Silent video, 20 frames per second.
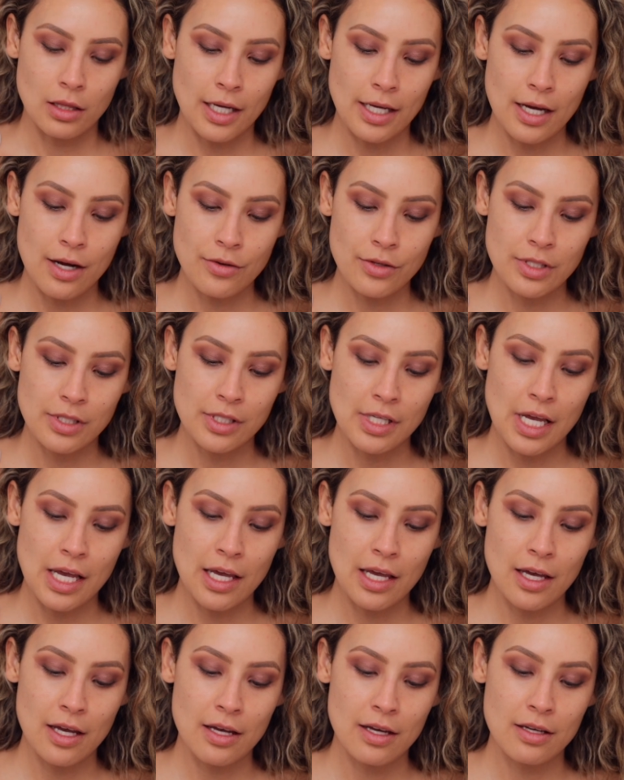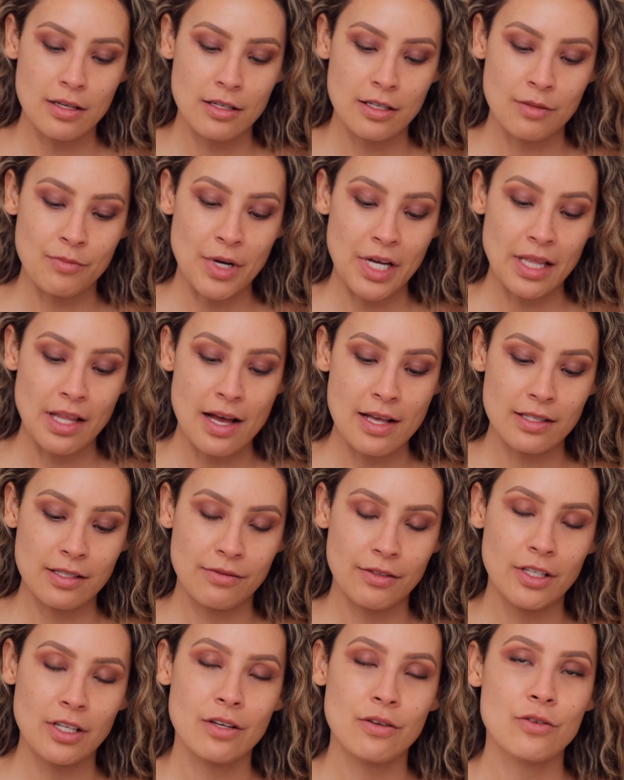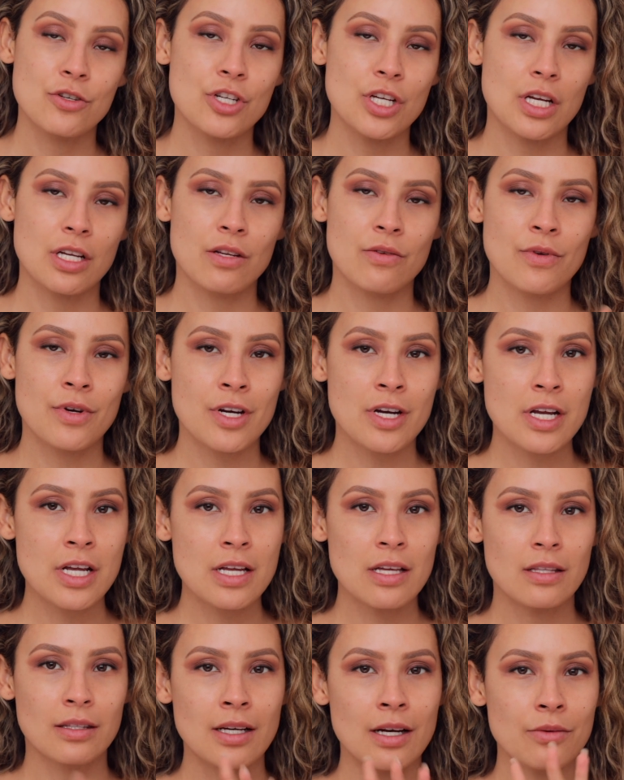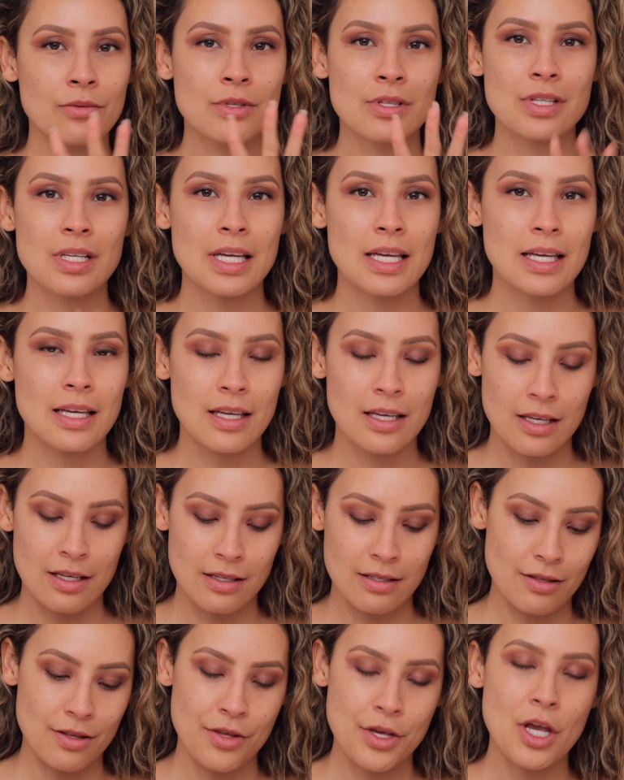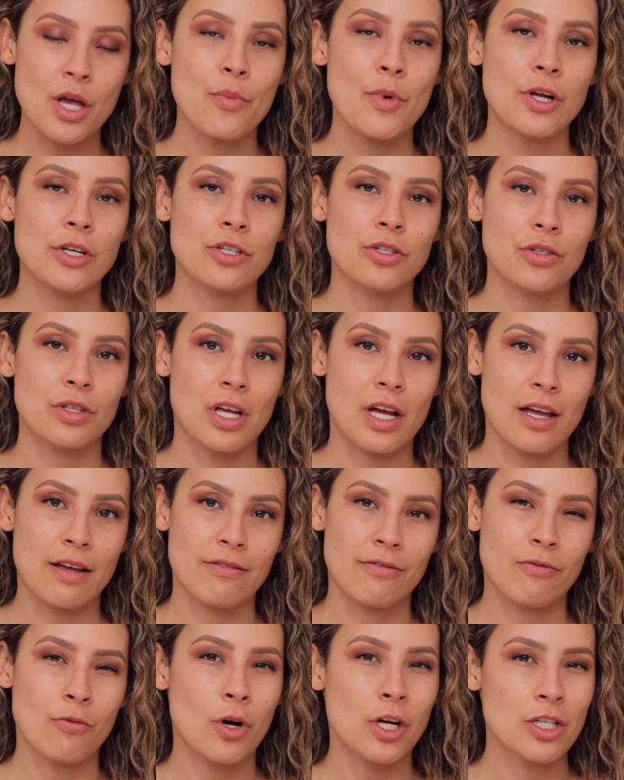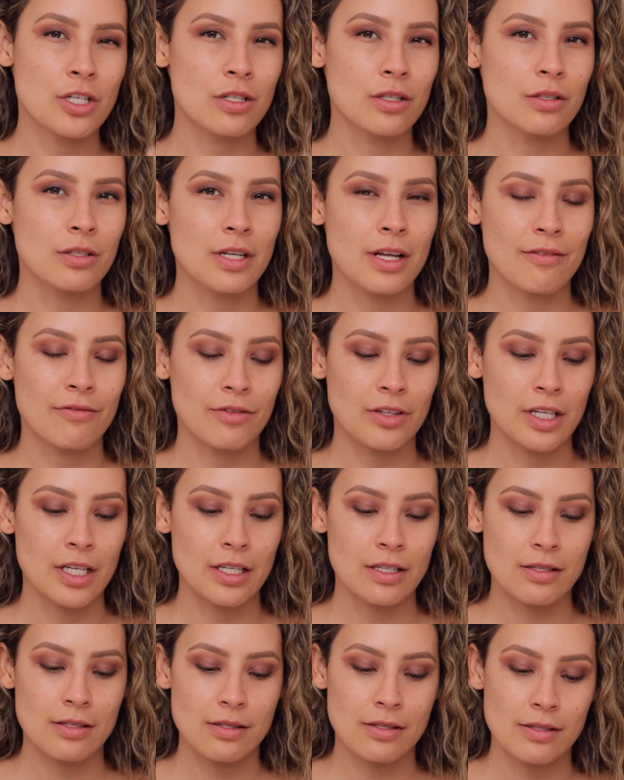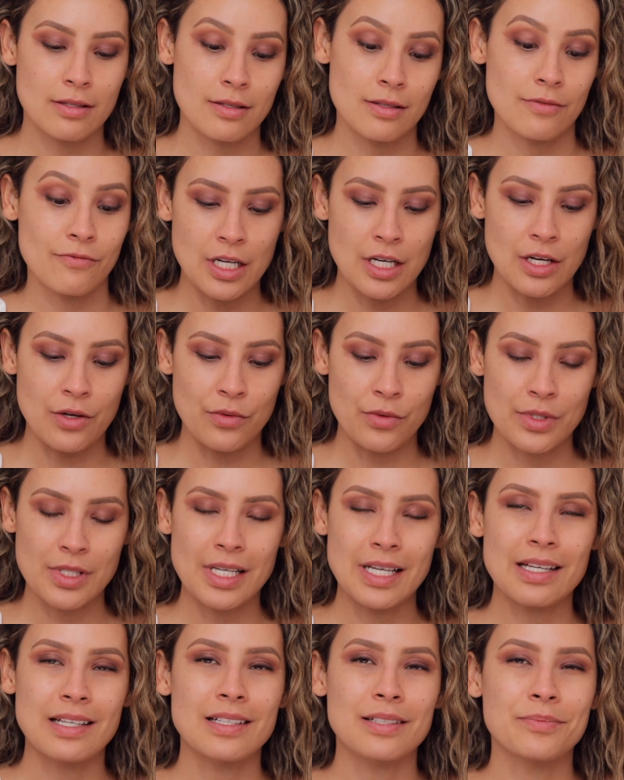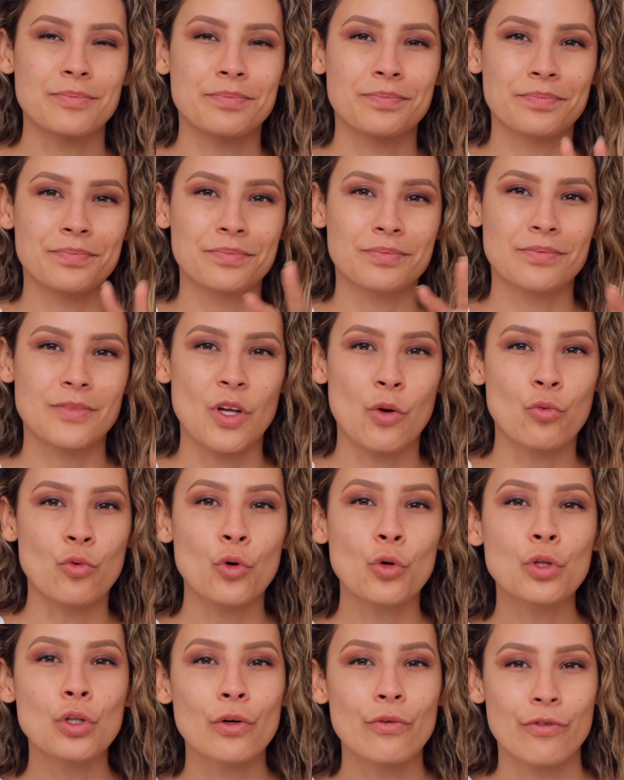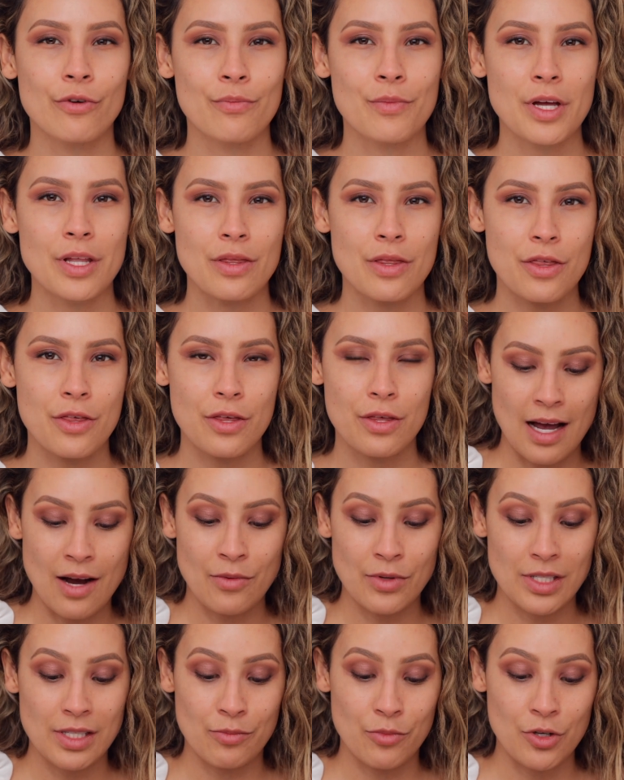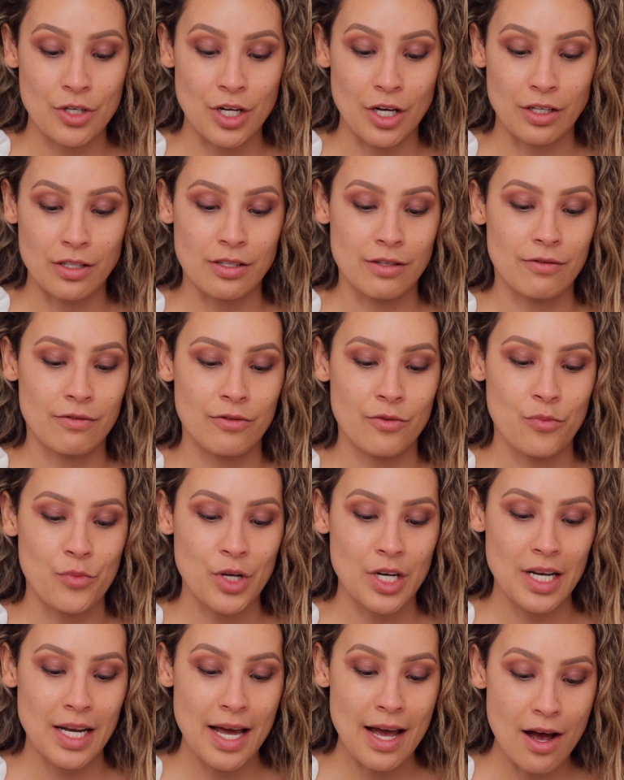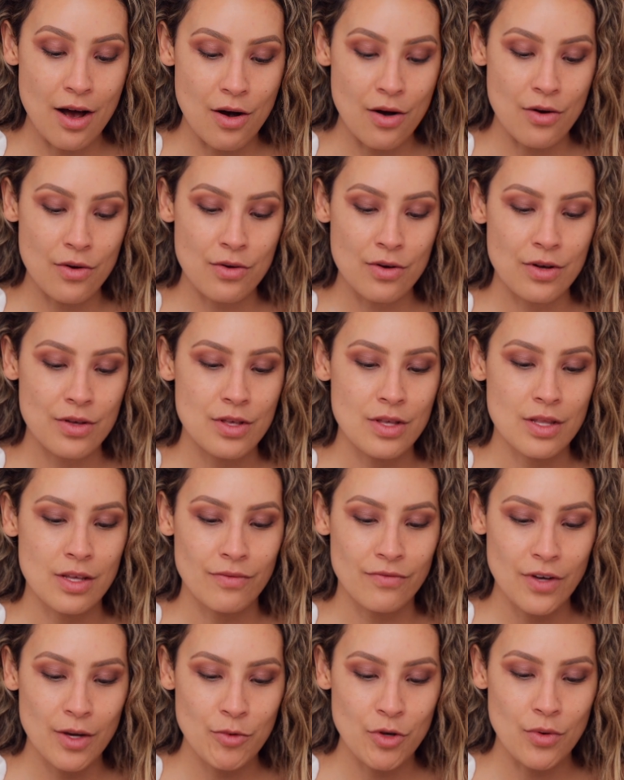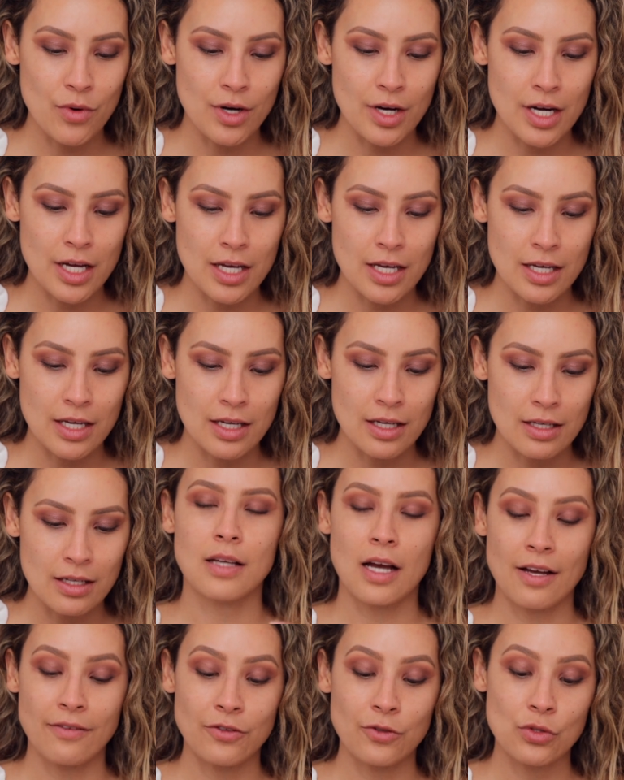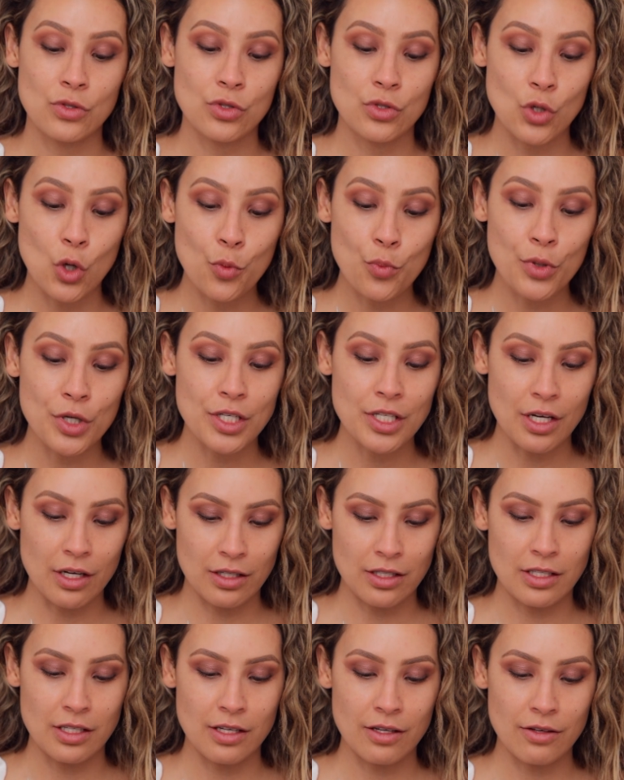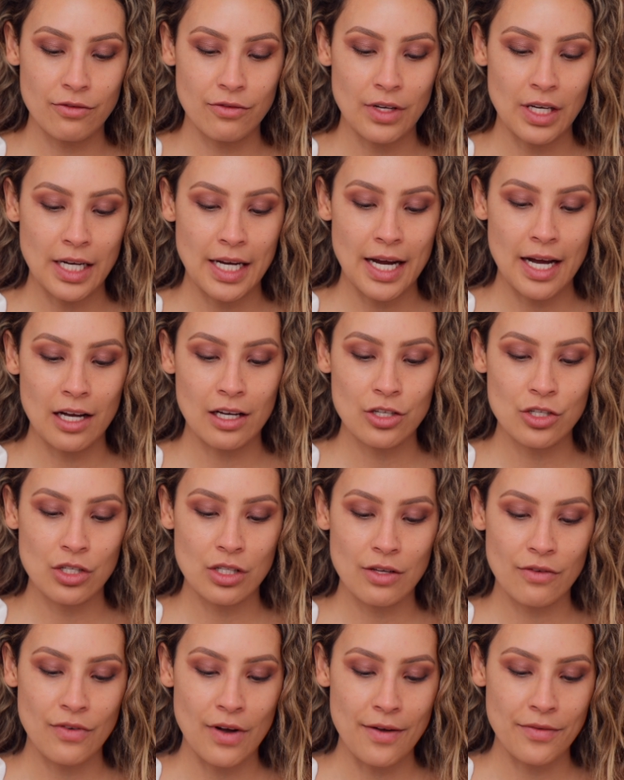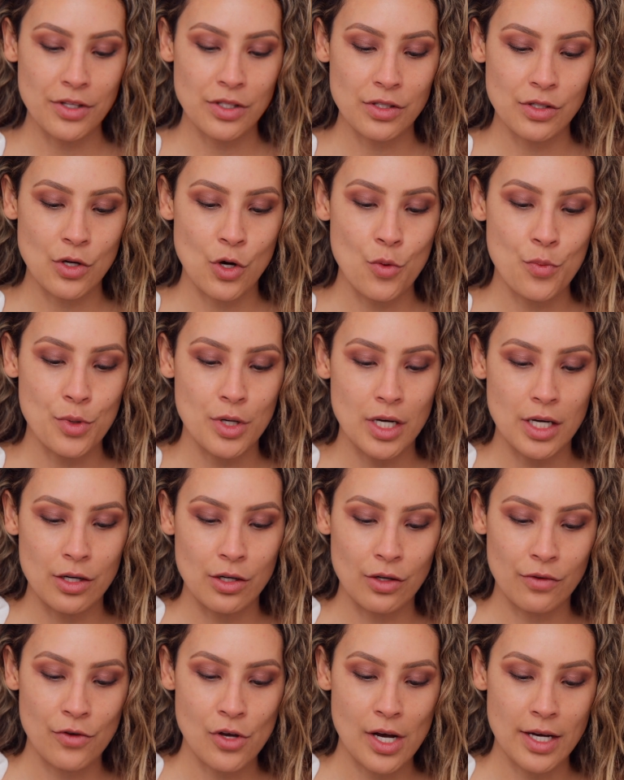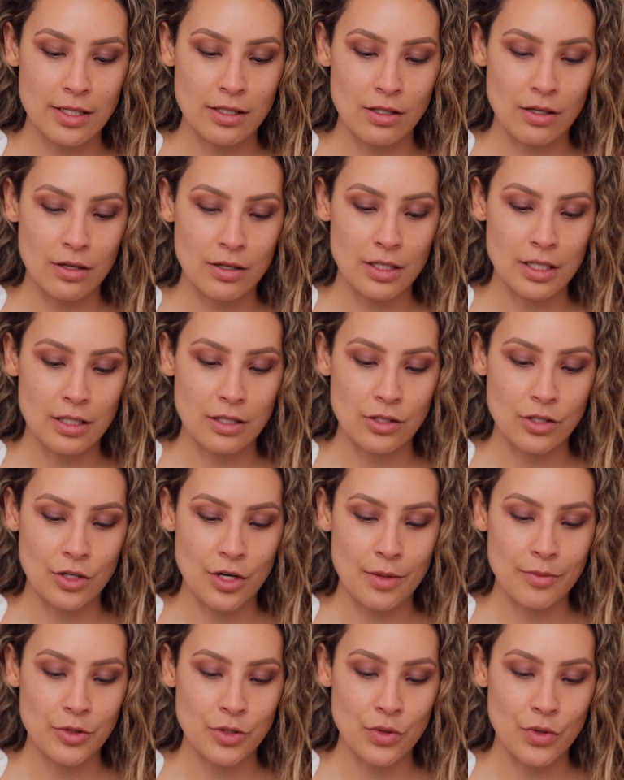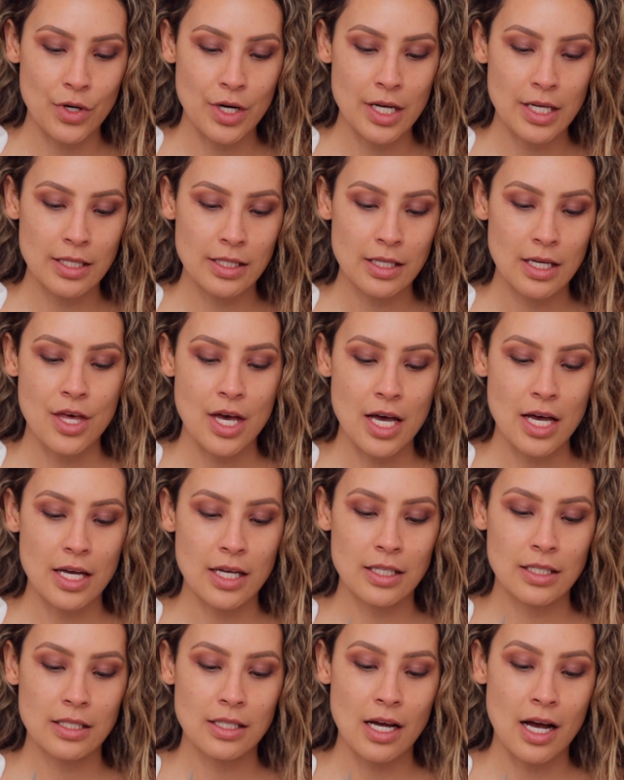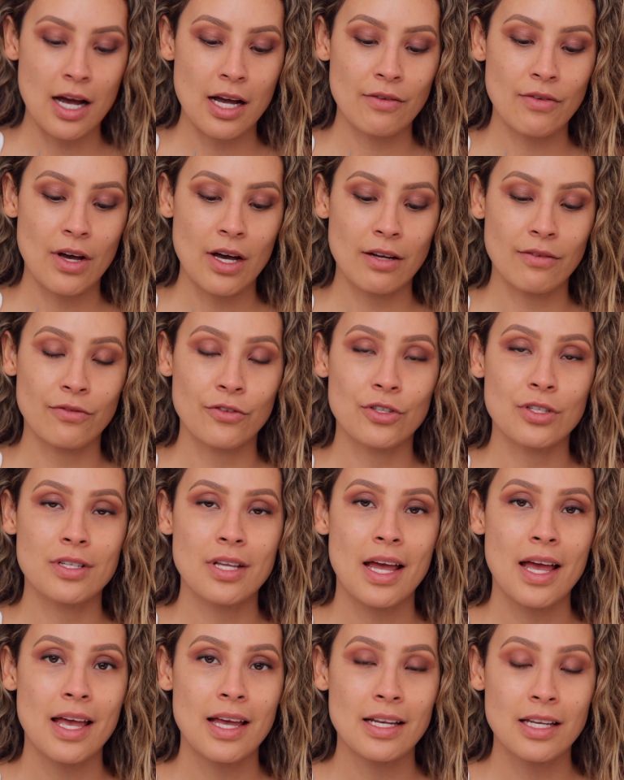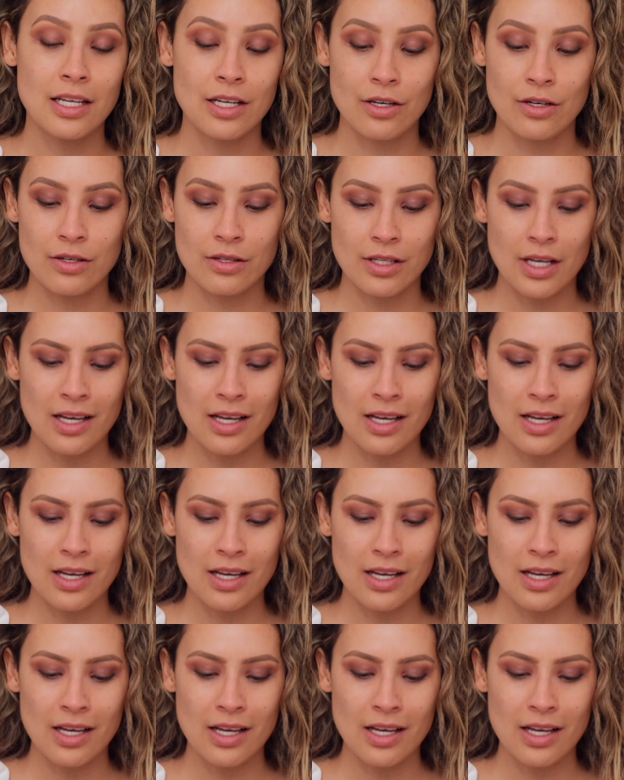Like I was saying in my last video, January, that was like, think about your life, watch a little Netflix. You know, it was like a rollover month. I wasn't productive. But now that February hit, I feel so productive. And I actually found this notebook, I don't know if you guys saw on Instagram stories, that I've had for 10 years.